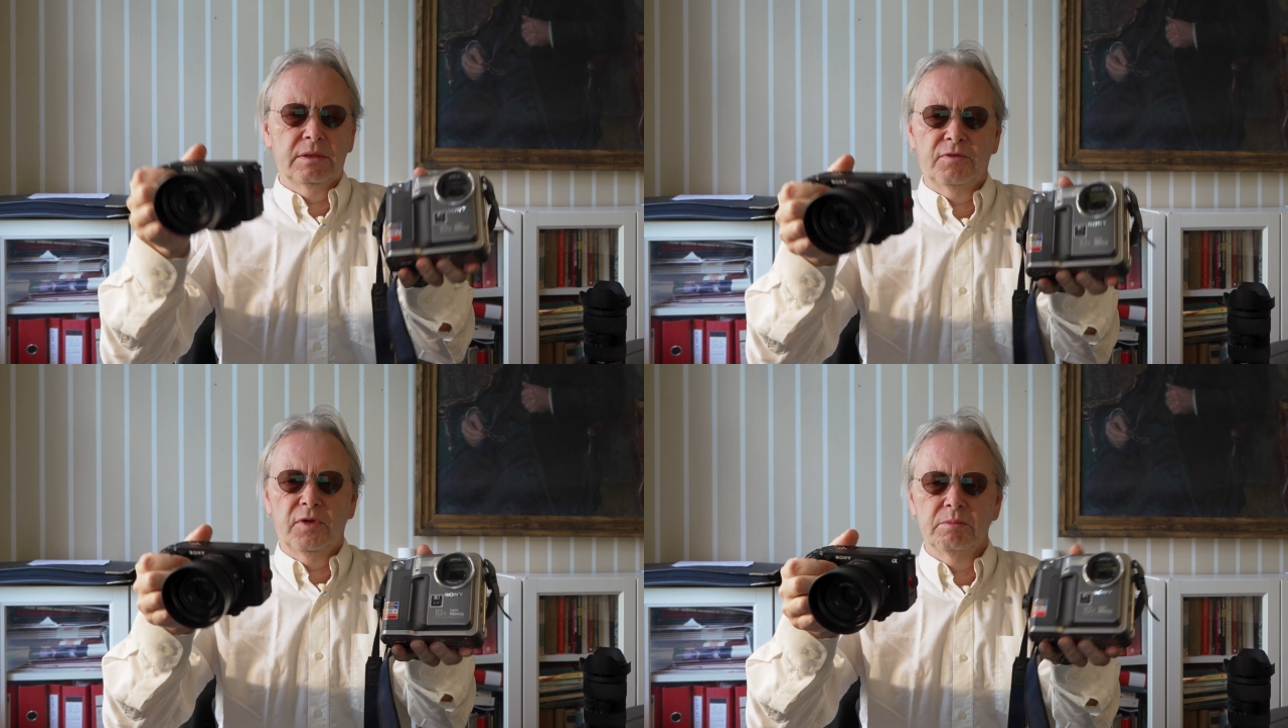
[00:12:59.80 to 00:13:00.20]

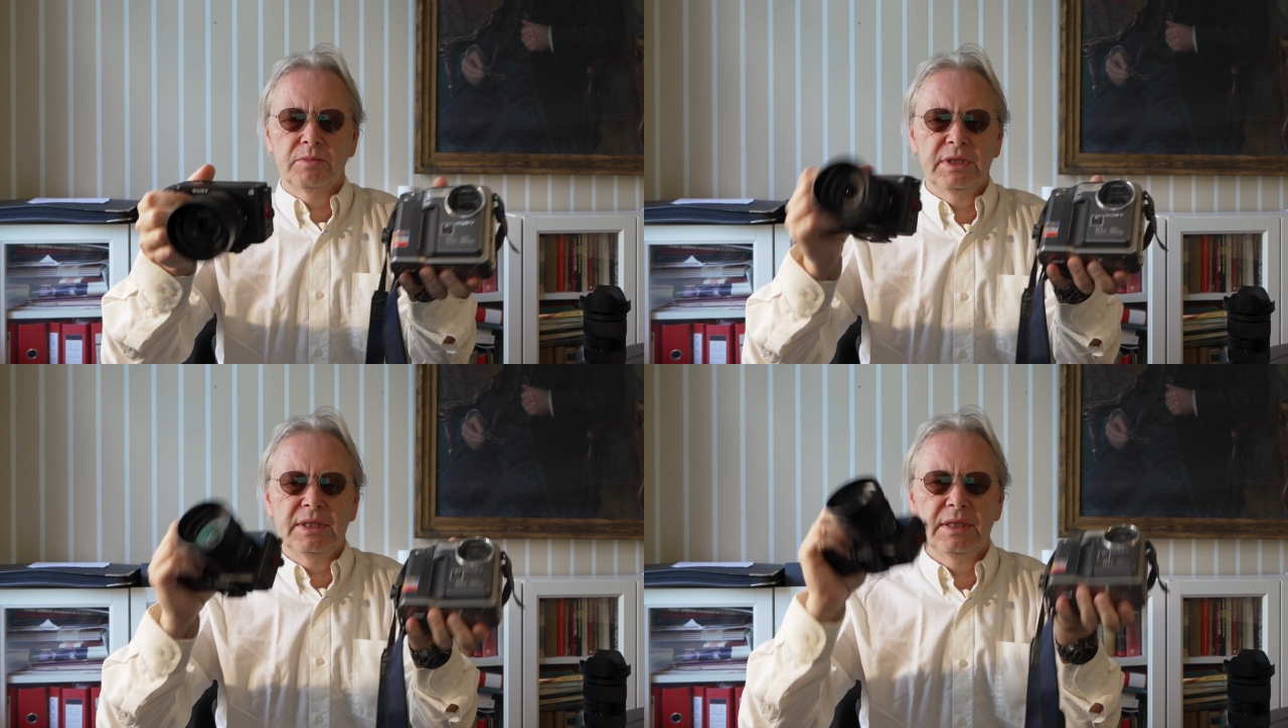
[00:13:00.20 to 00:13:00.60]
from
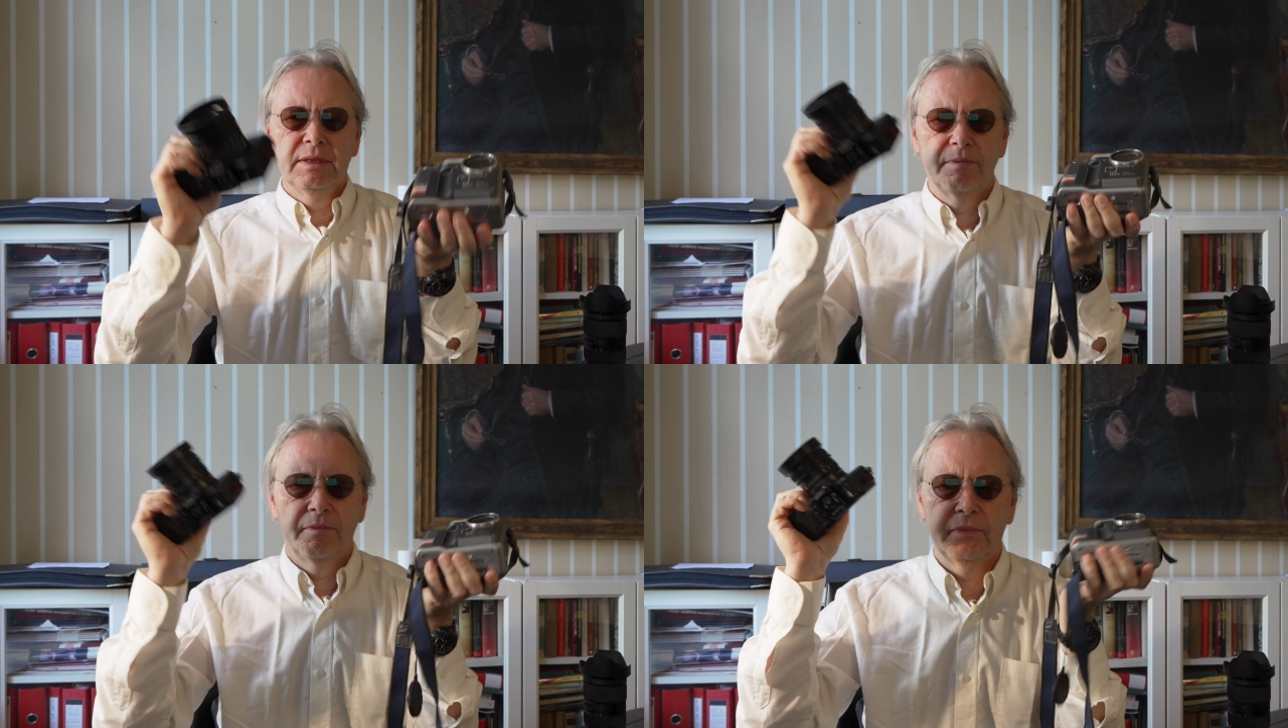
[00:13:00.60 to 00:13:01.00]
the
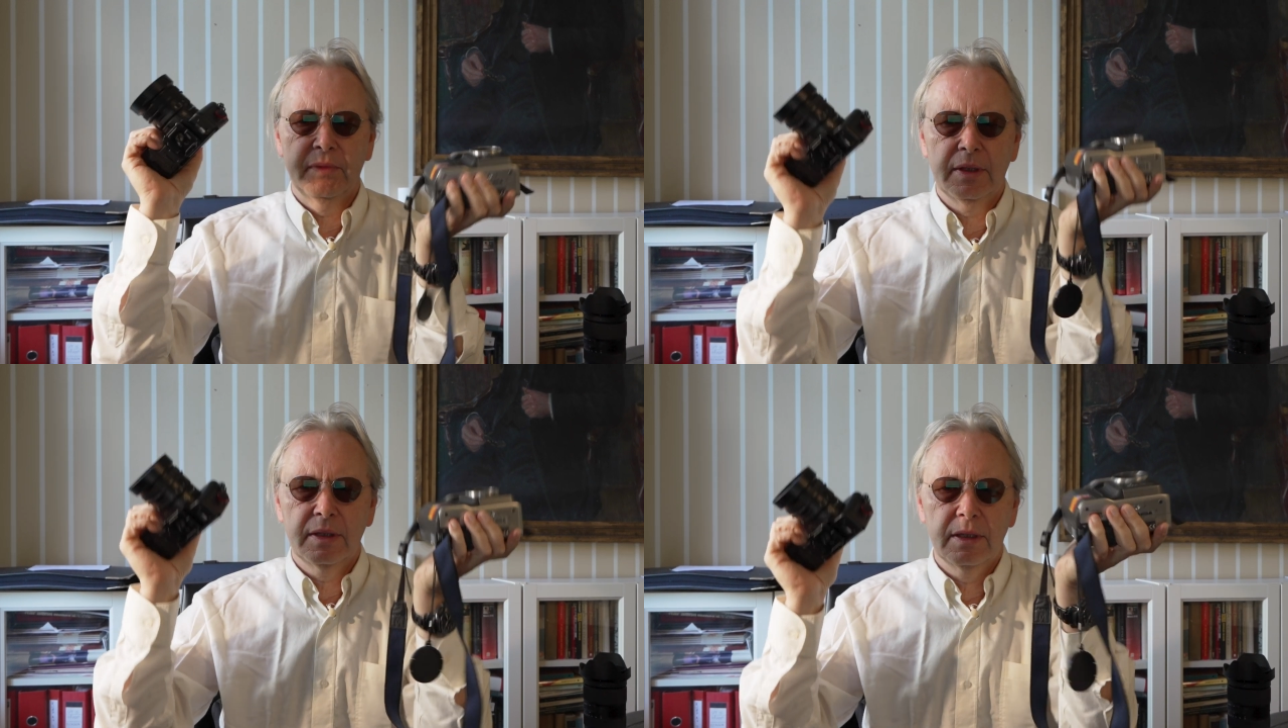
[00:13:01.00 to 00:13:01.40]

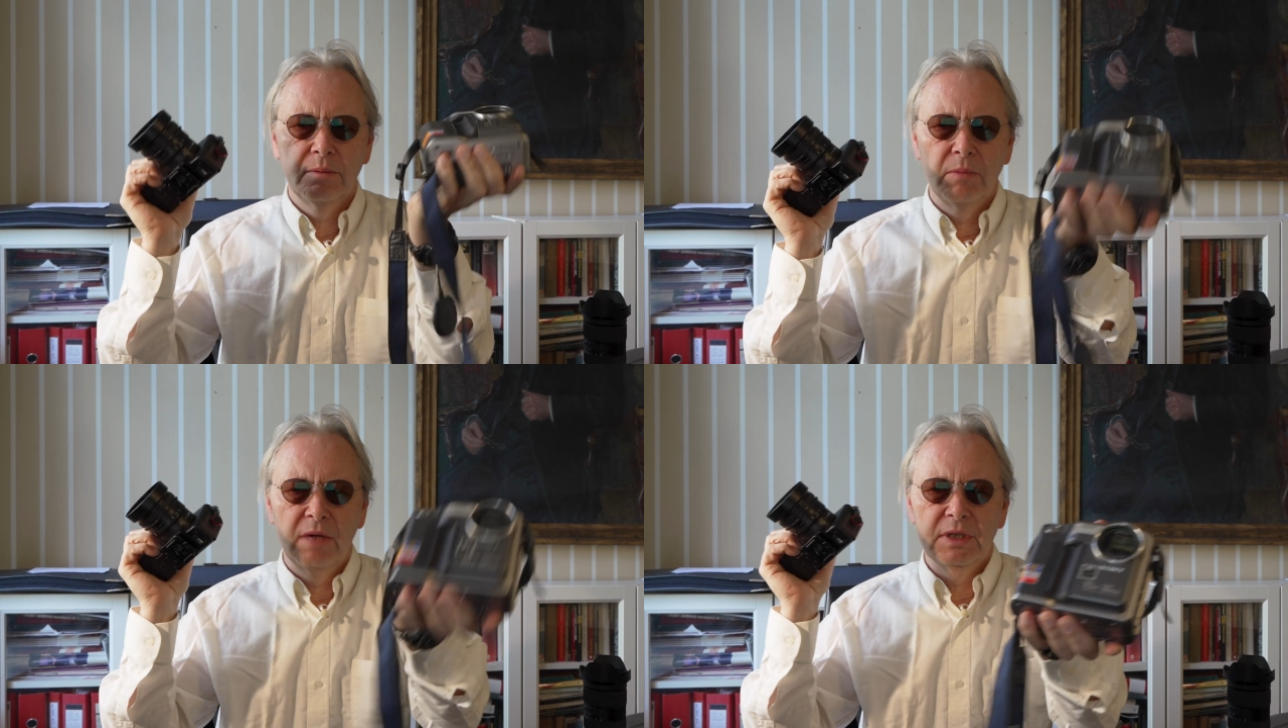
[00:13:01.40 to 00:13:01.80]

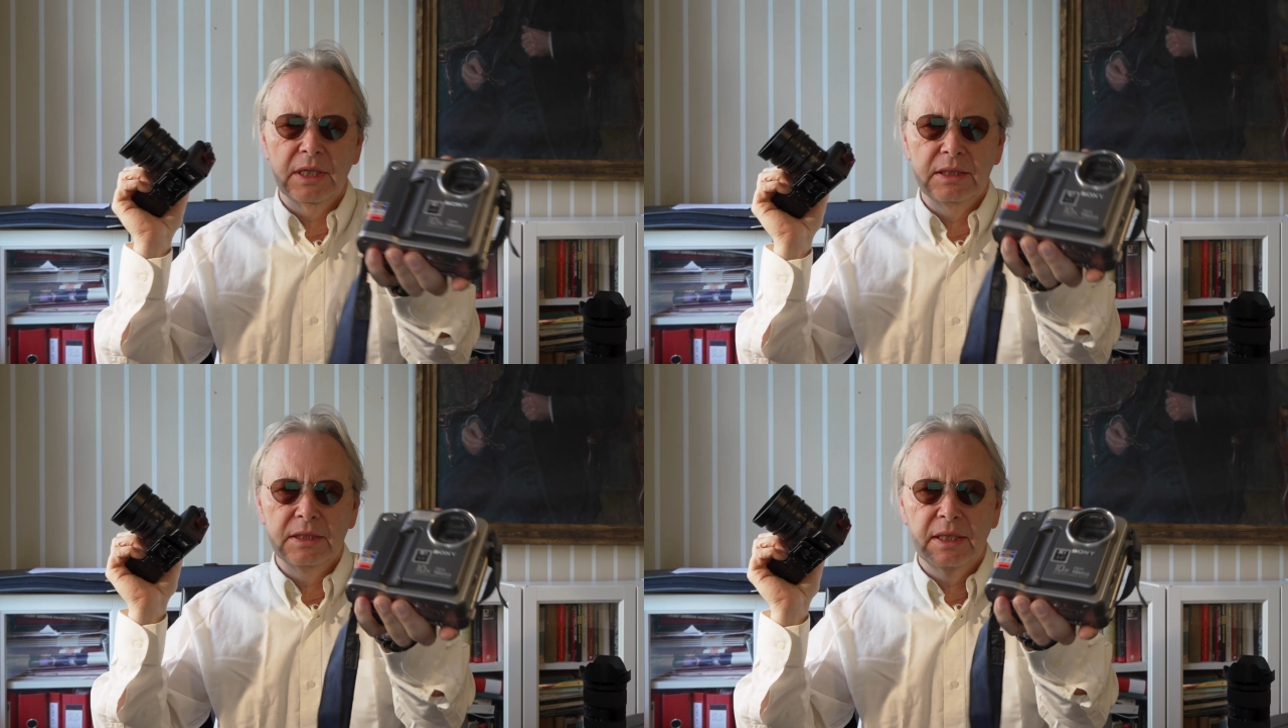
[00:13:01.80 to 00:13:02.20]

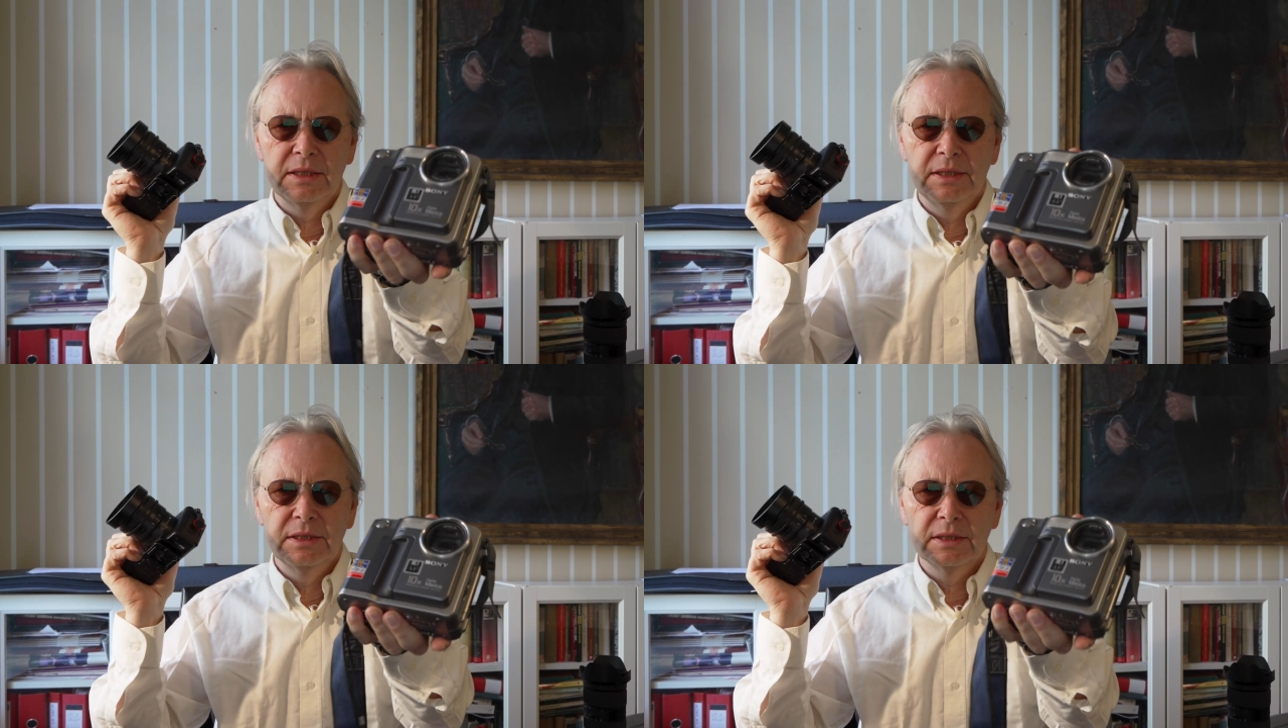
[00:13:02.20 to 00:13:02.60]
Mavica in the
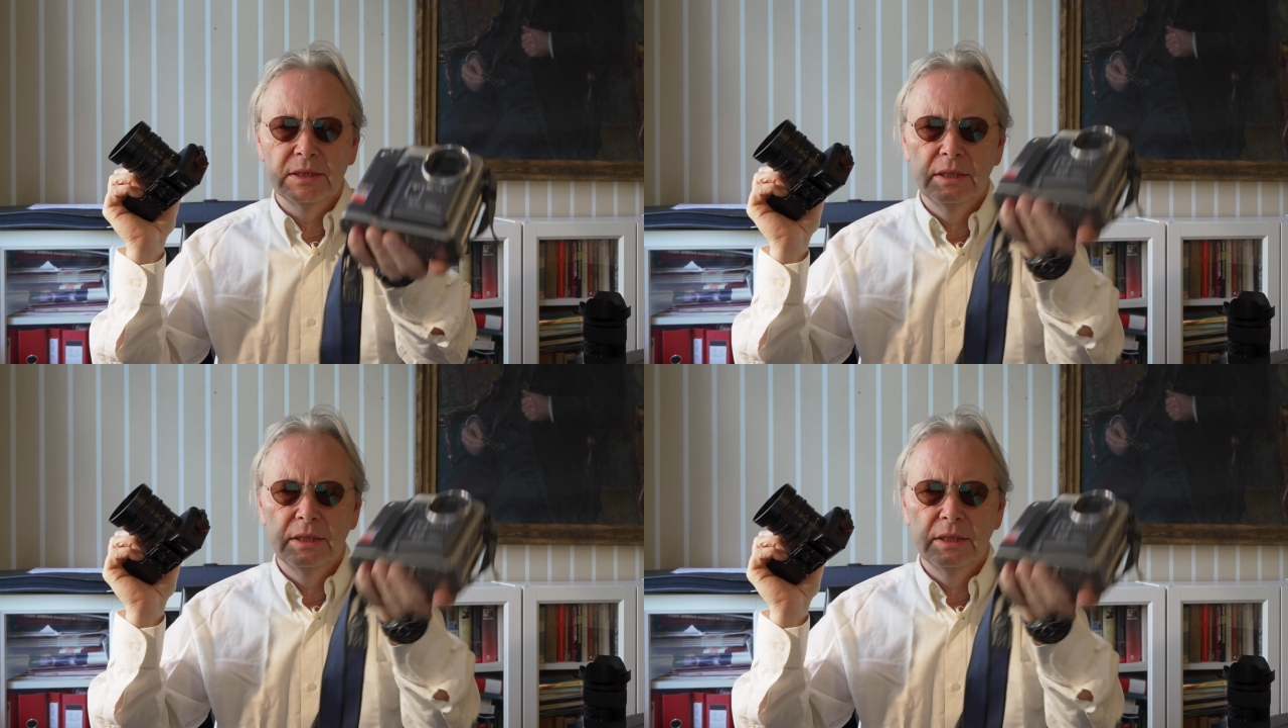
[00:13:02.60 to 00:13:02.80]
90s